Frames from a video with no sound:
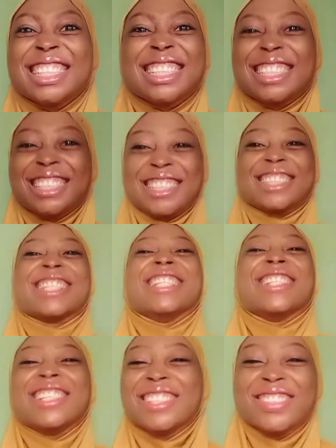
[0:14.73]
You
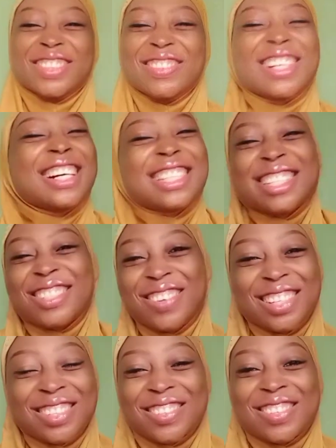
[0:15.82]
cannot do it because it's going
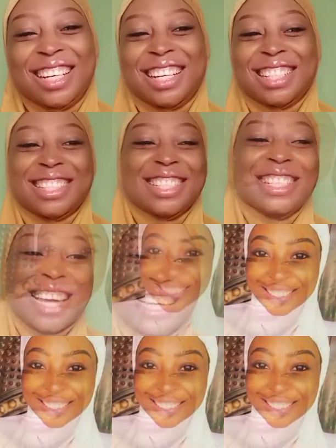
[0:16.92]
to work. See you guys.